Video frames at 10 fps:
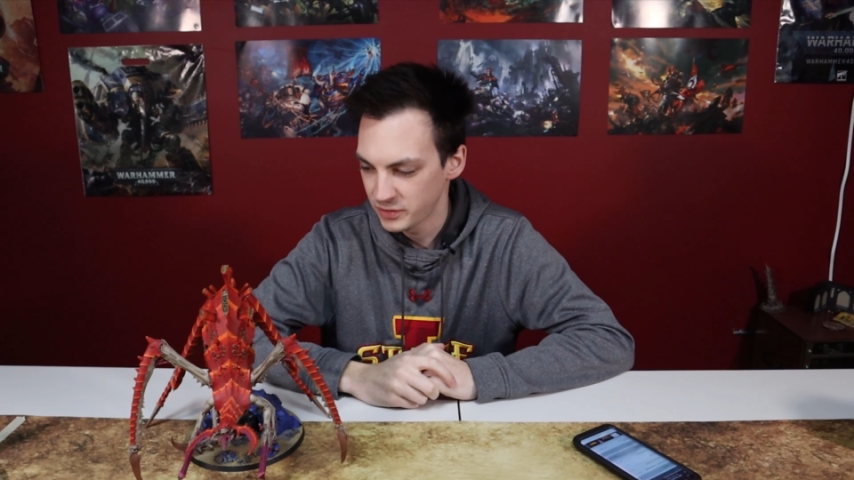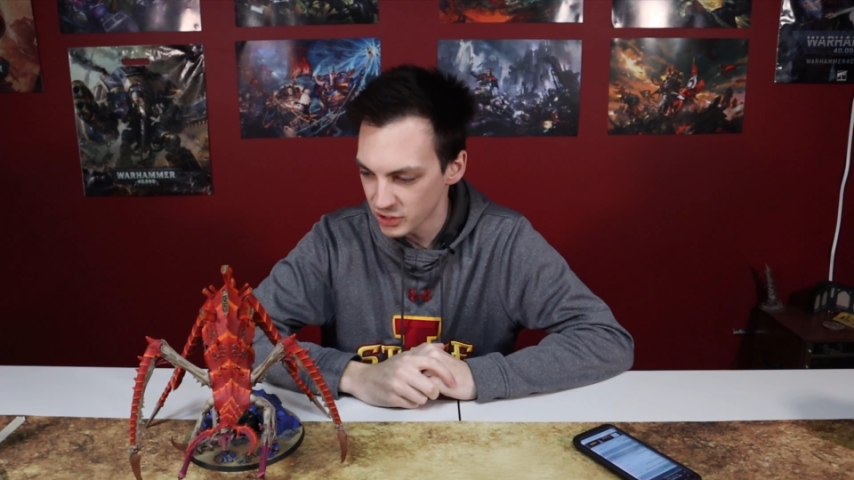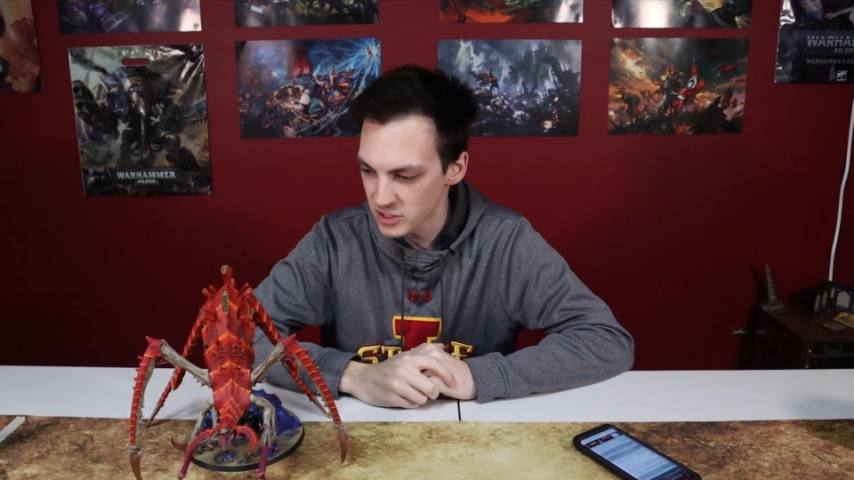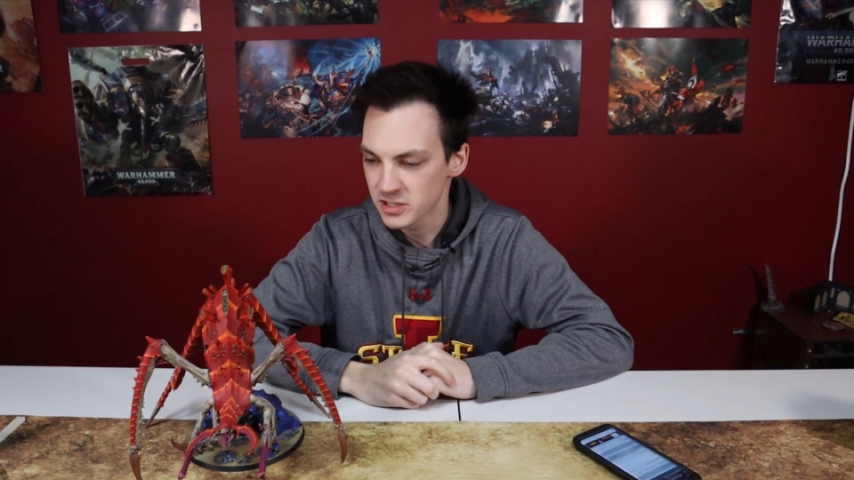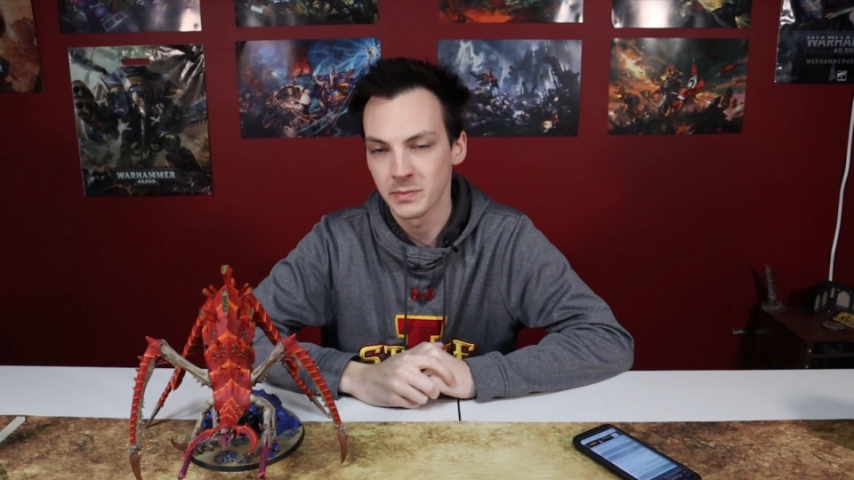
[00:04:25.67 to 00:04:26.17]

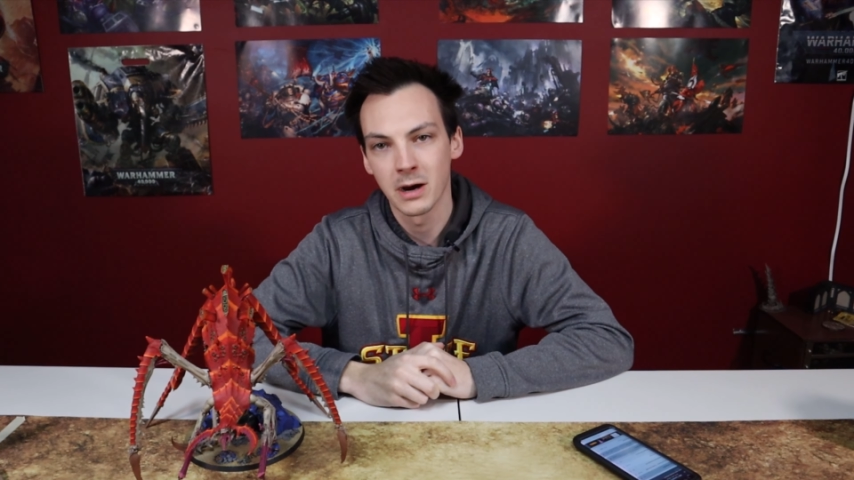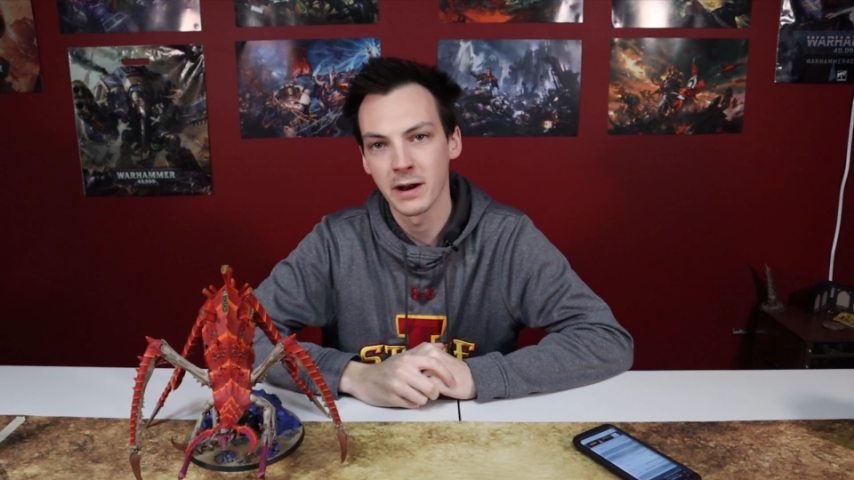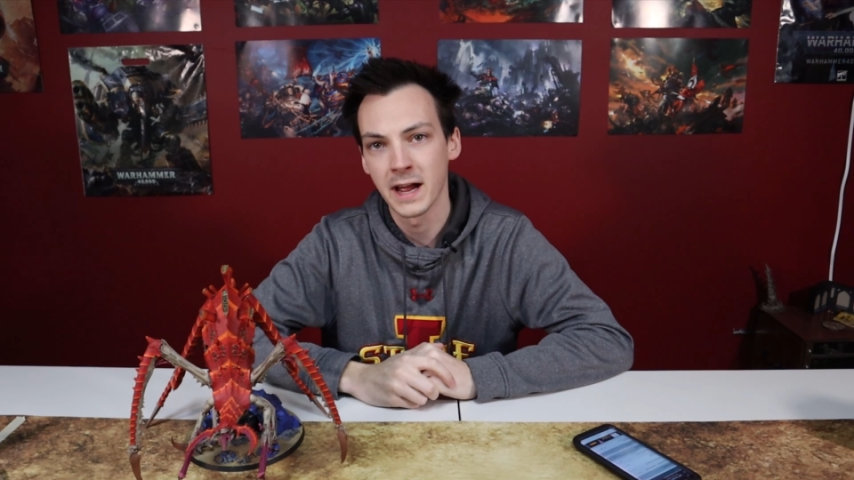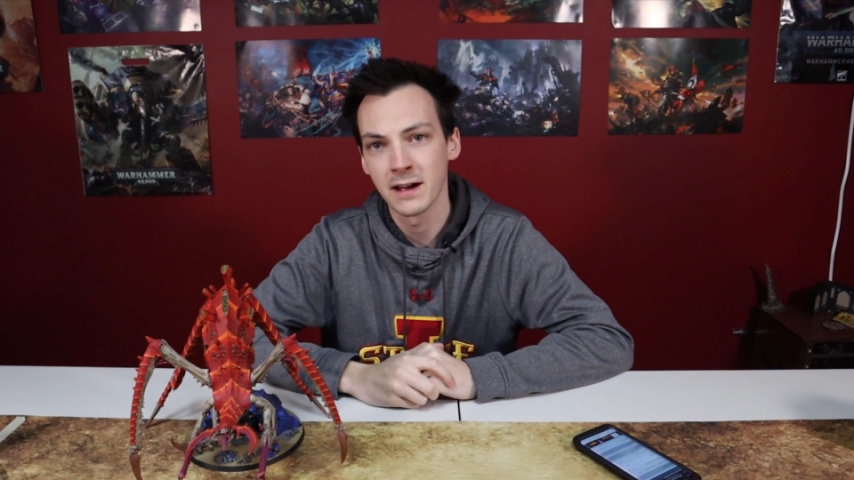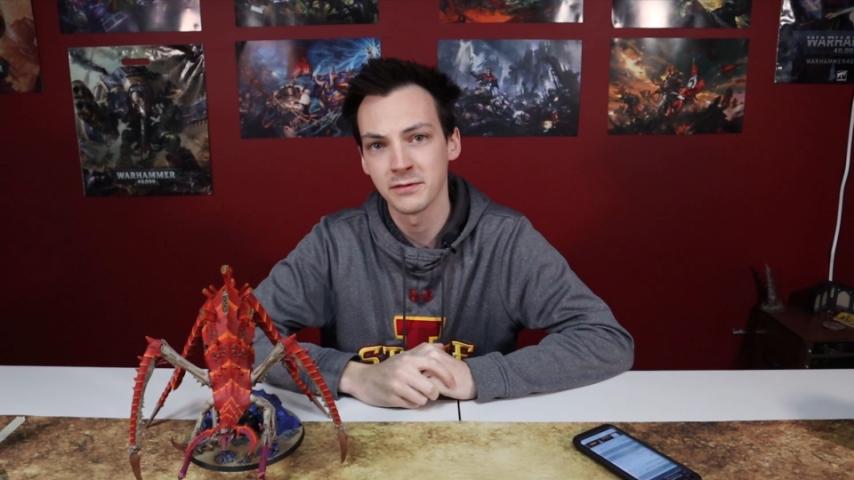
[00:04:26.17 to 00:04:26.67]
just
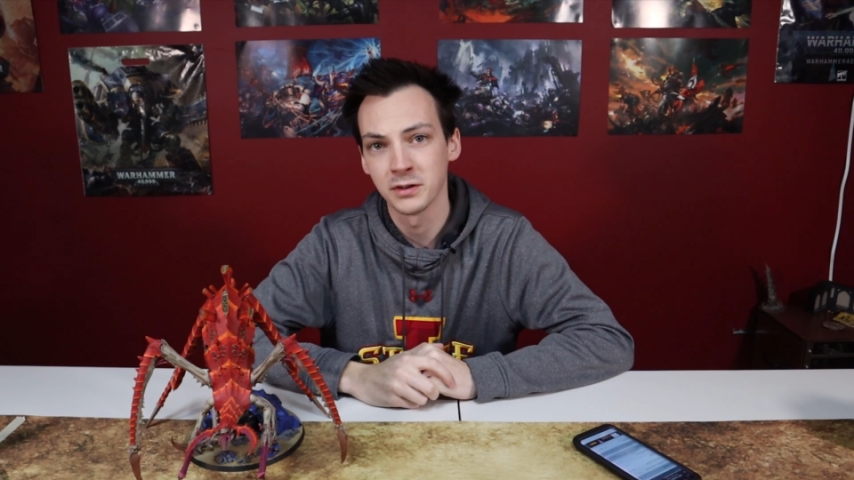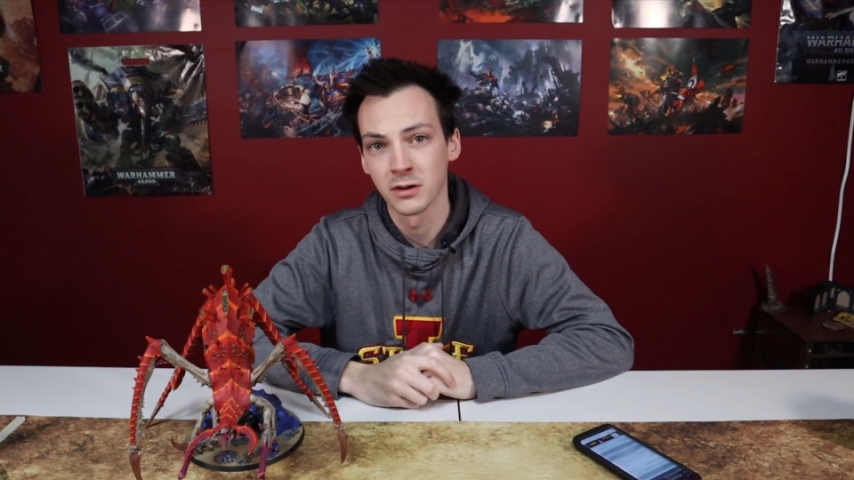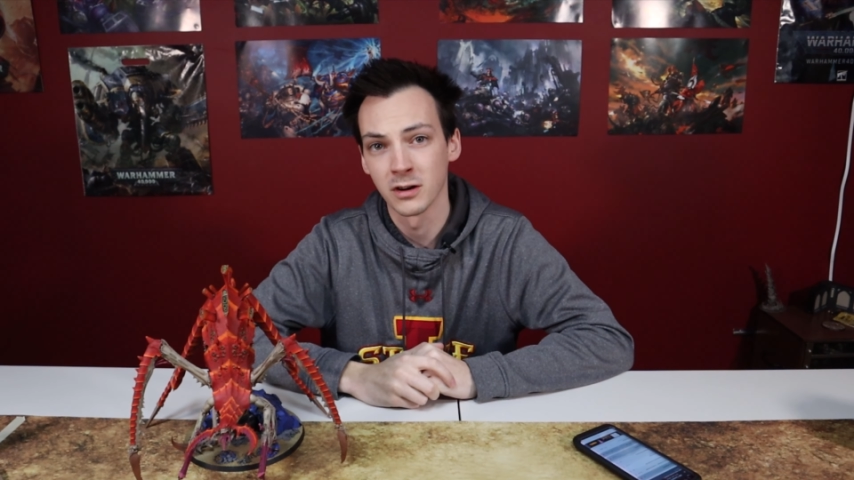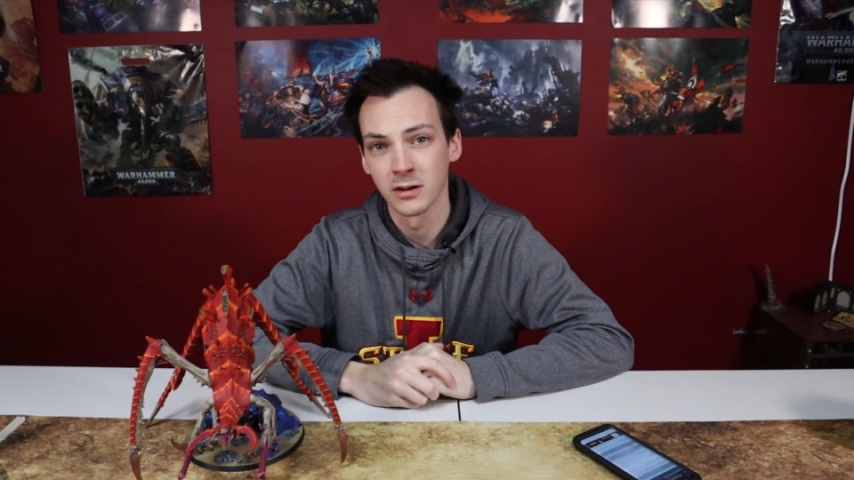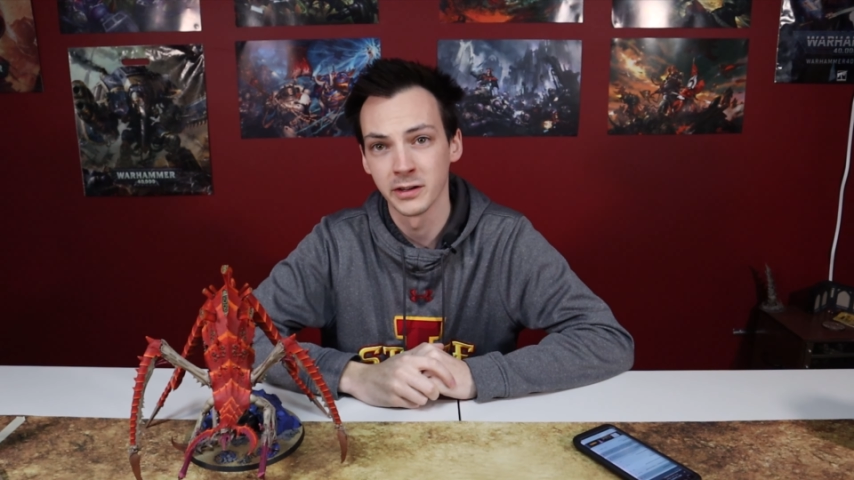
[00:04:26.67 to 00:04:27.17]
about half
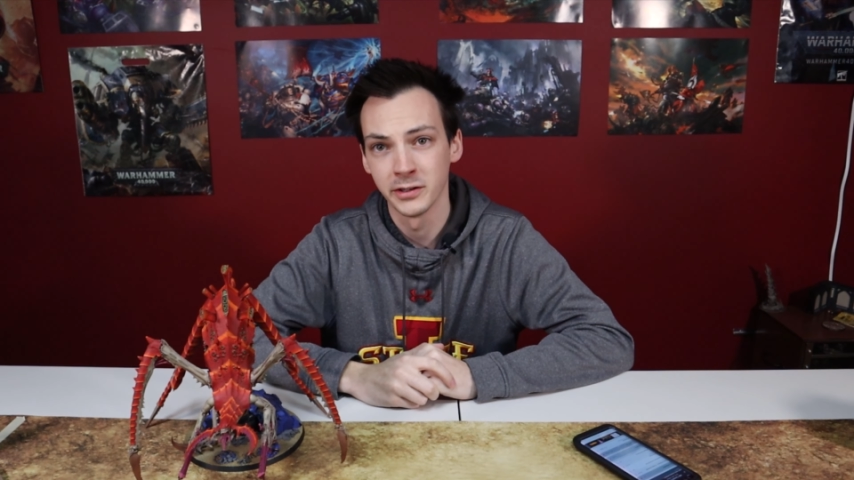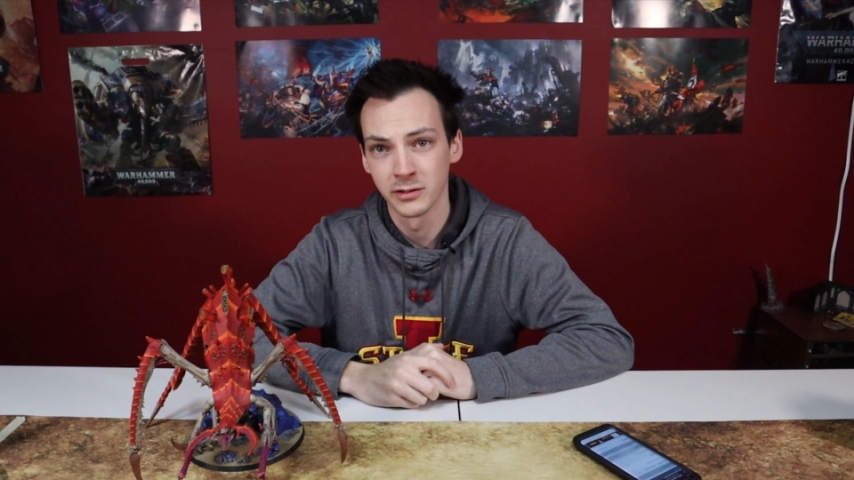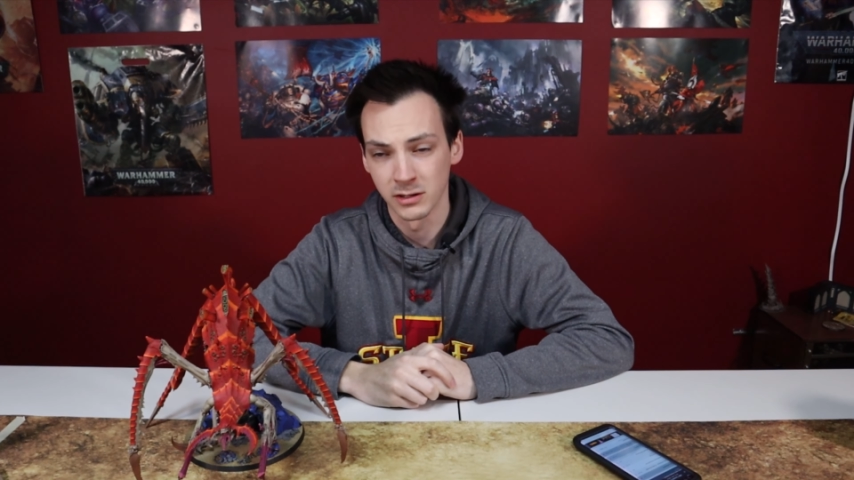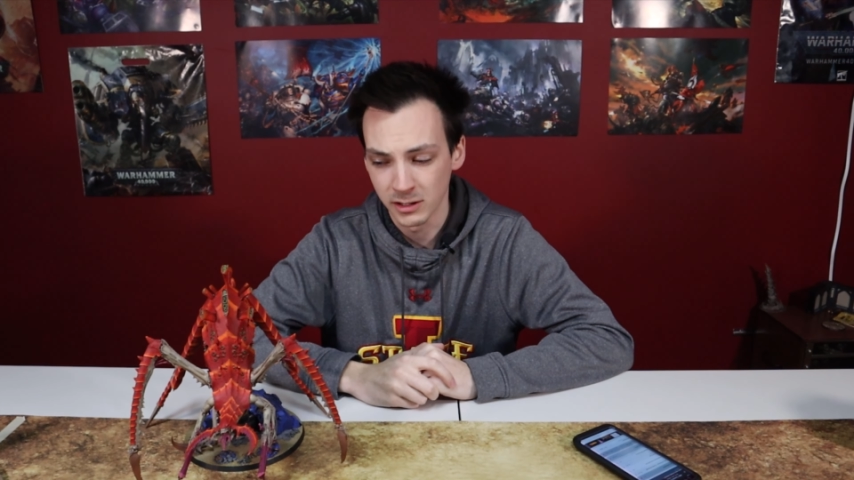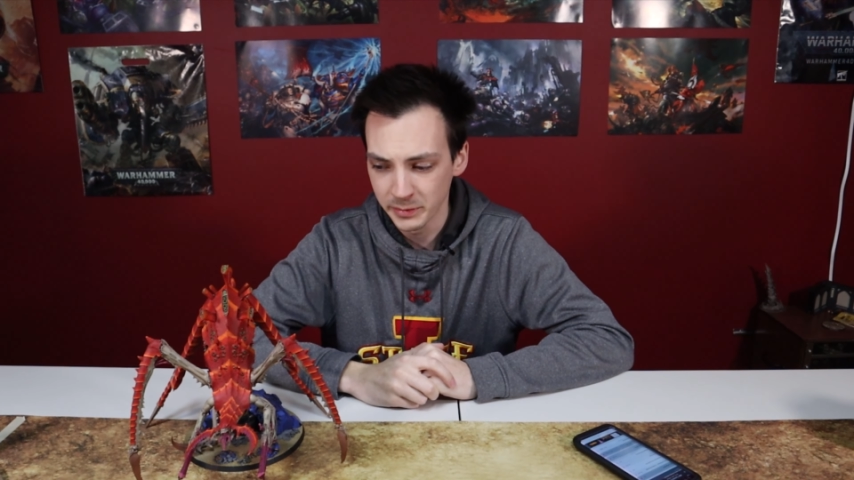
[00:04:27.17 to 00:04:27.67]
your
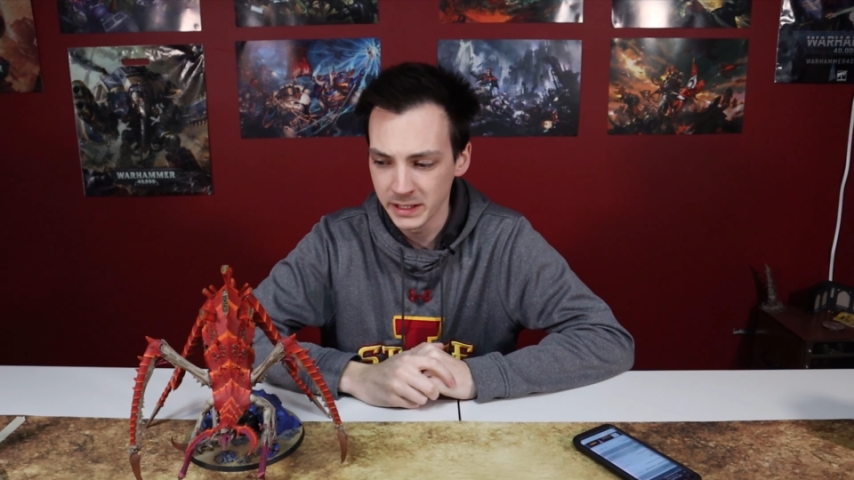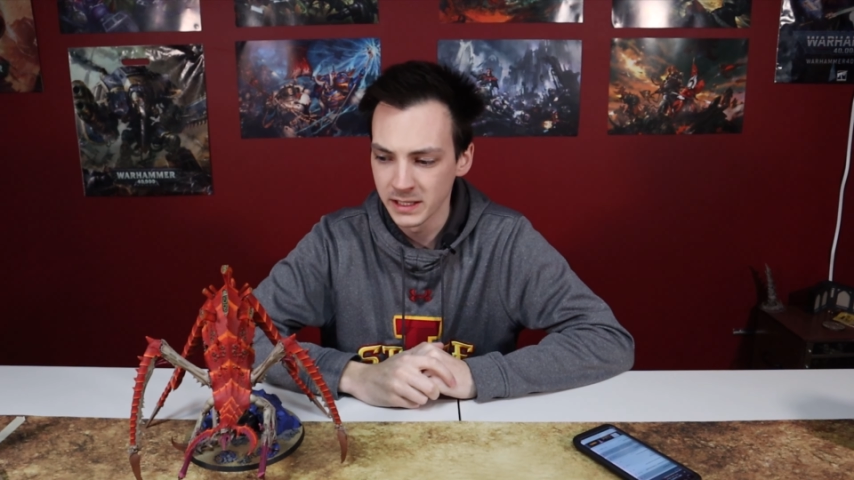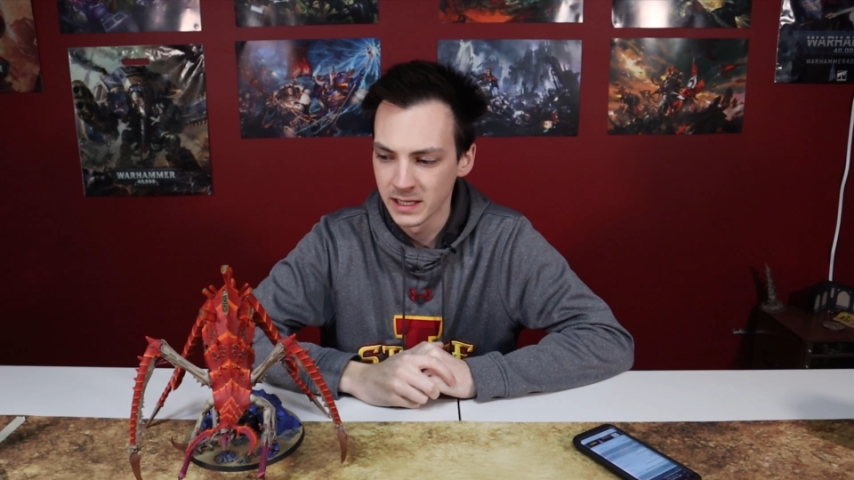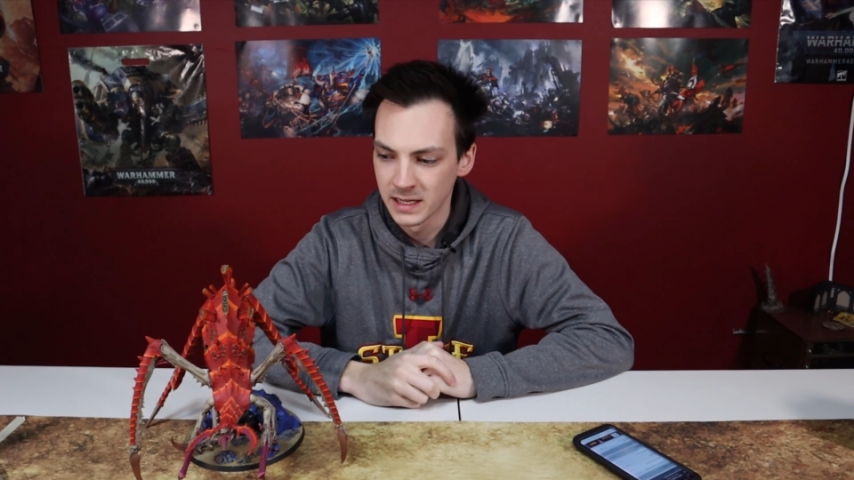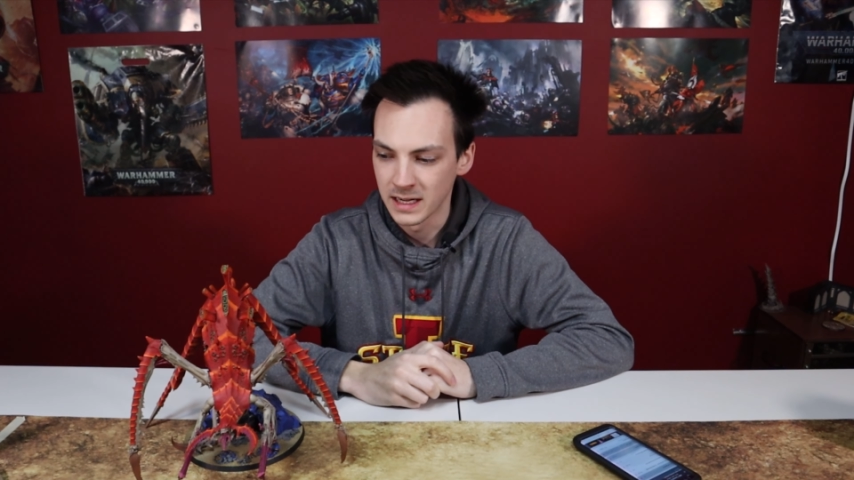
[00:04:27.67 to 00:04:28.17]
army,